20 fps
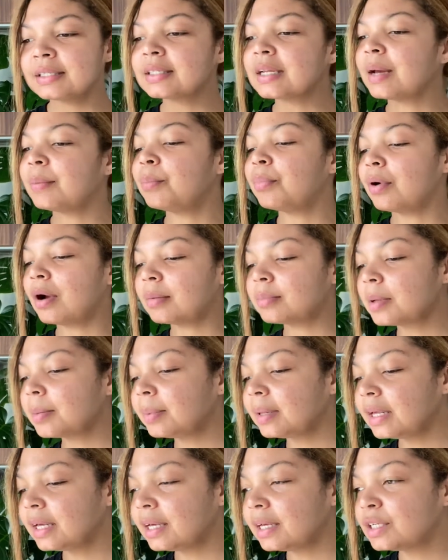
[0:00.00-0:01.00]
I'm
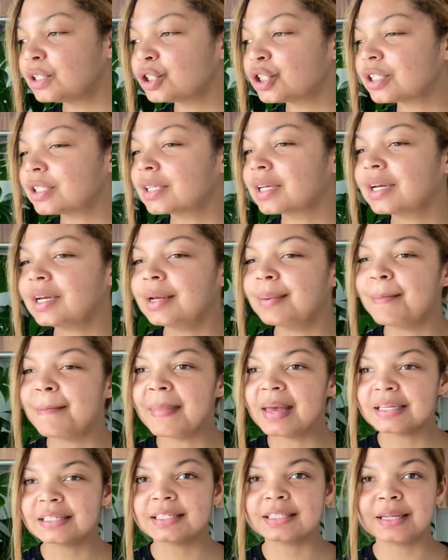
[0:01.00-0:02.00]
probably just gonna
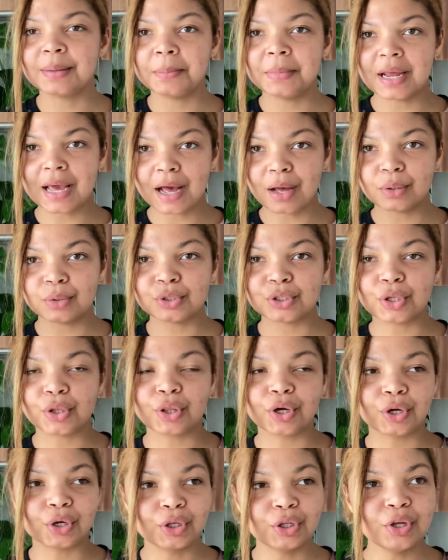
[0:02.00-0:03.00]
mist them now so
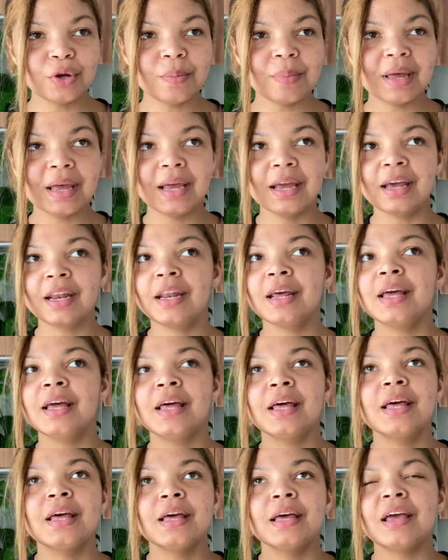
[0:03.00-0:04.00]
they're humid
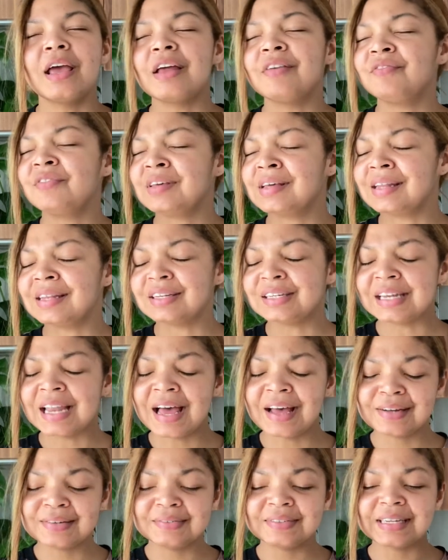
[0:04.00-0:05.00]
and feel
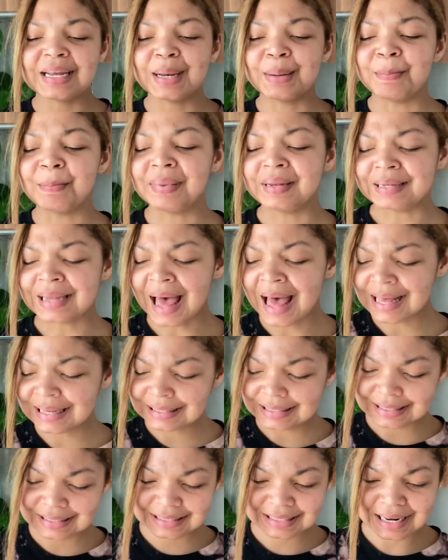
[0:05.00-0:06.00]
loved and
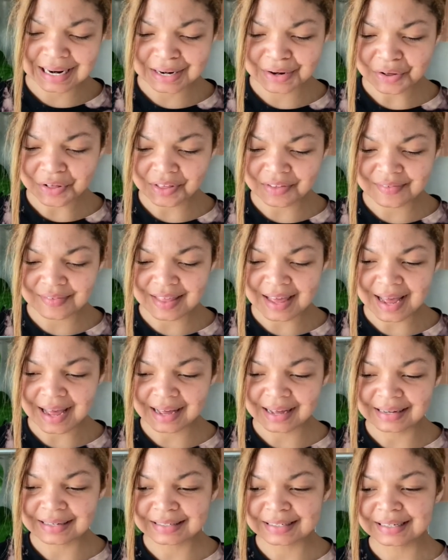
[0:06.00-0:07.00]
blessed and all of
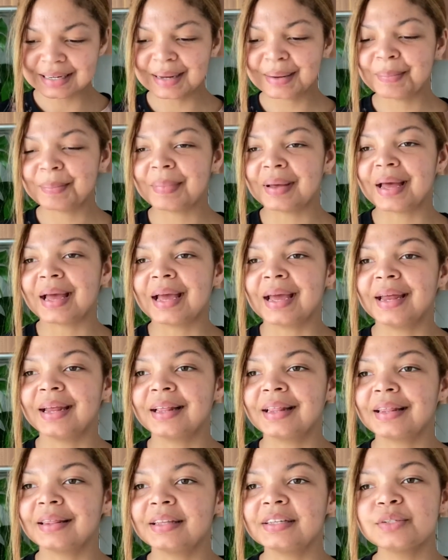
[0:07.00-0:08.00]
that. But
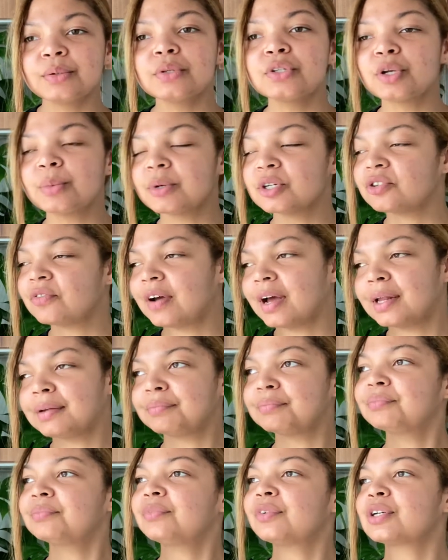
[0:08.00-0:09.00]
this was so much
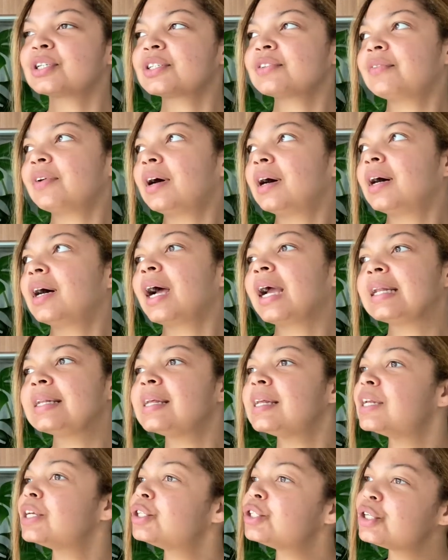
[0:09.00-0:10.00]
fun. First of all, I
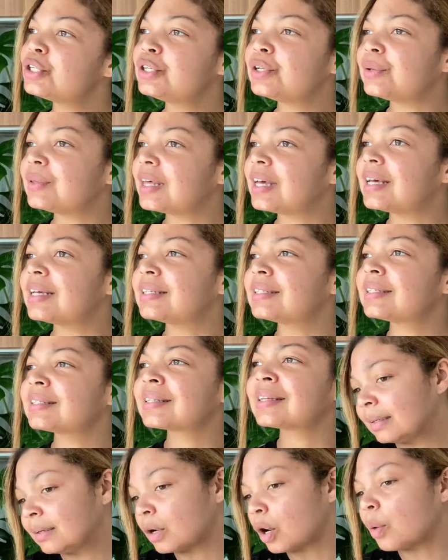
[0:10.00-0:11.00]
needed to do this.
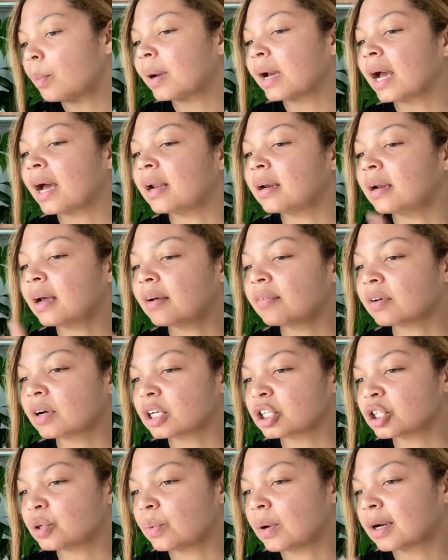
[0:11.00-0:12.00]
Oh my god, I forgot
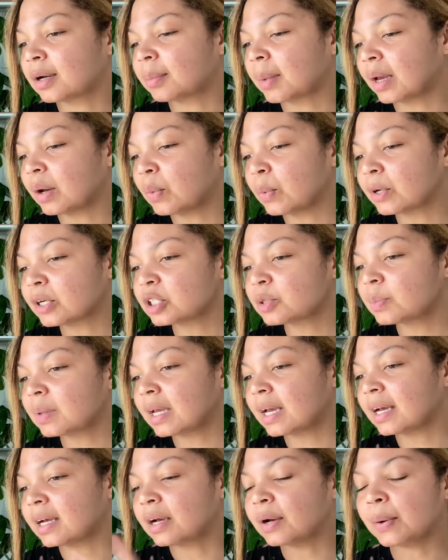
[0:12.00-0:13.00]
to water my orange
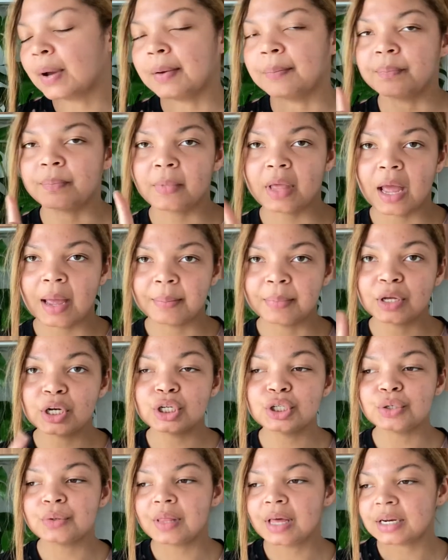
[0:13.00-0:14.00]
plant. Okay, I'm gonna
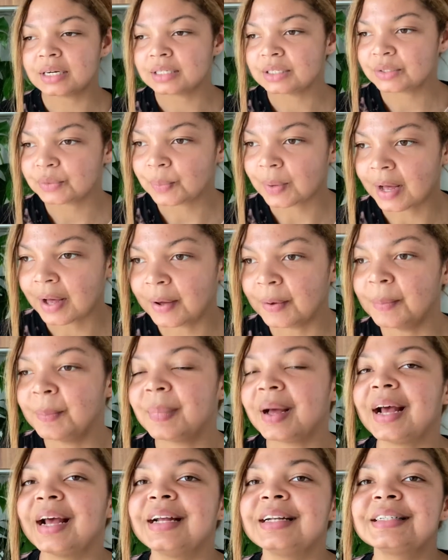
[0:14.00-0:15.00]
do that as well.
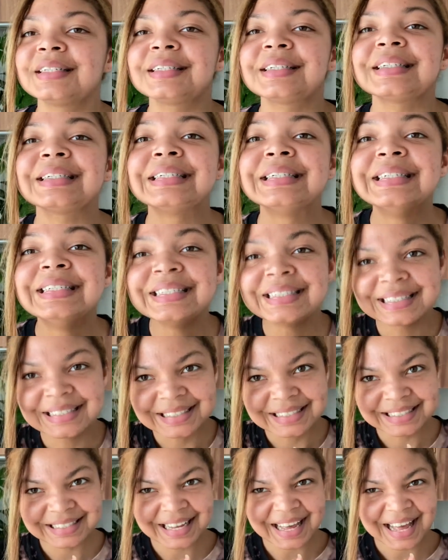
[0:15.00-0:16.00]
But
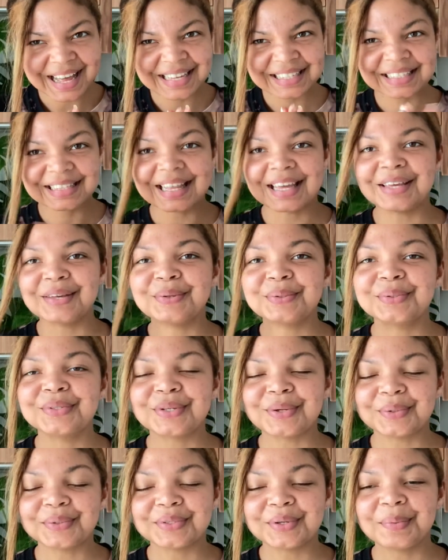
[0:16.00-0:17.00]
yes, thank you
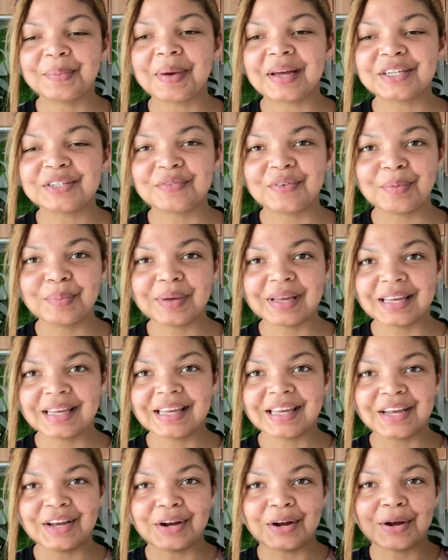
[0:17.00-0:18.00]
so much for being
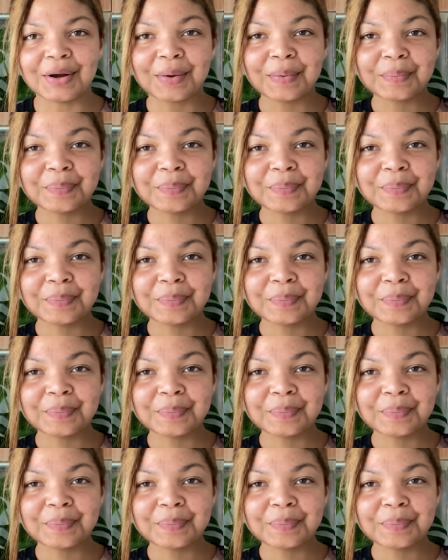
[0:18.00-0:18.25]
here.